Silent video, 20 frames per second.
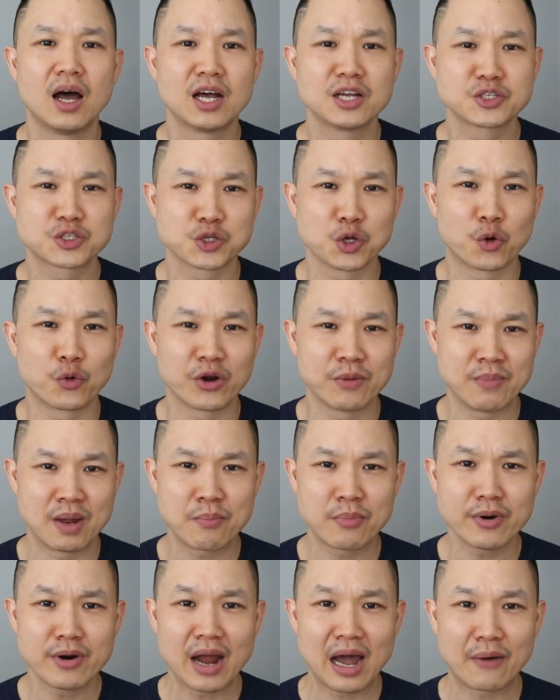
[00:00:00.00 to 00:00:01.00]
So
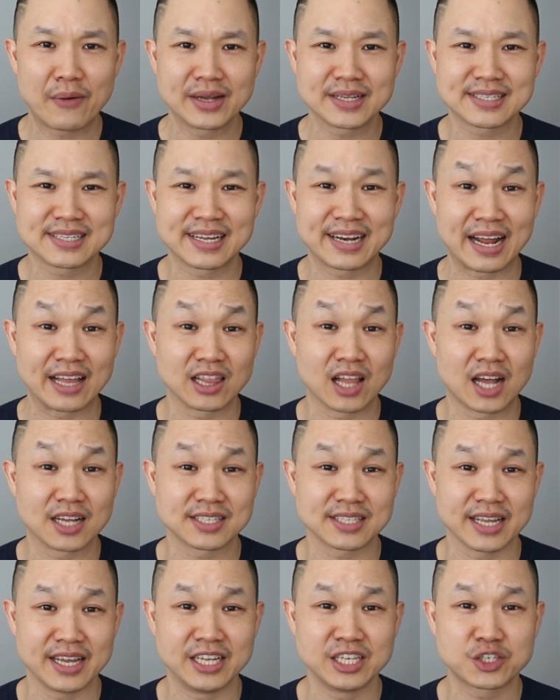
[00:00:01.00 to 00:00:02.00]
remember how I said I
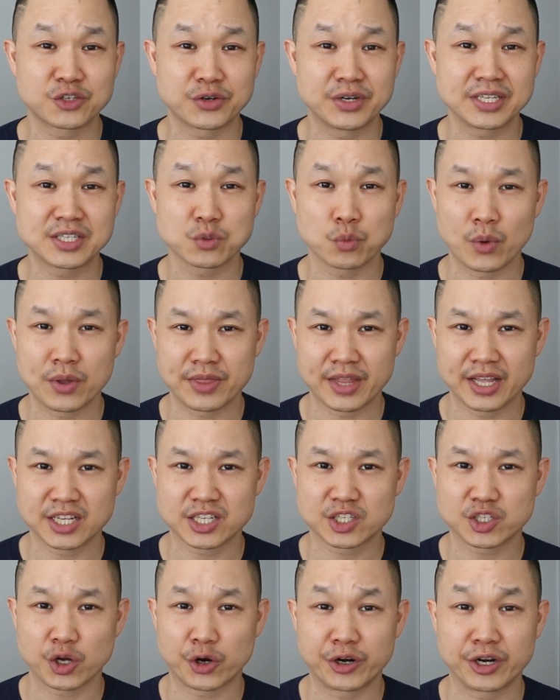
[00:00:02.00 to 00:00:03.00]
lost interest when they
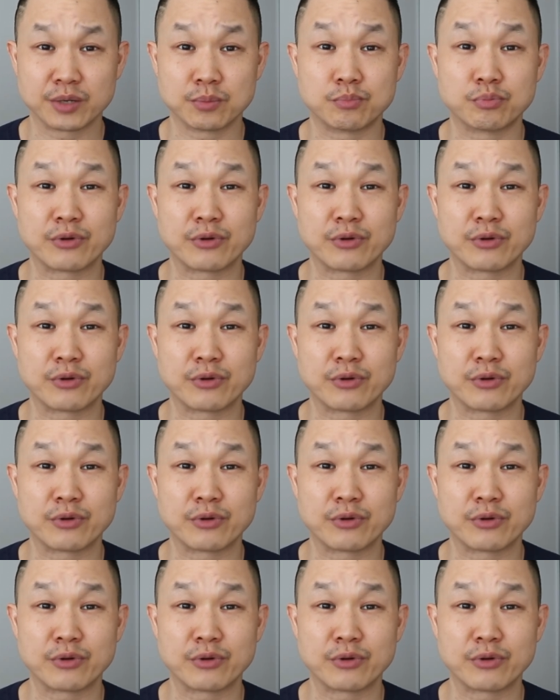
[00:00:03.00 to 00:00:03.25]
started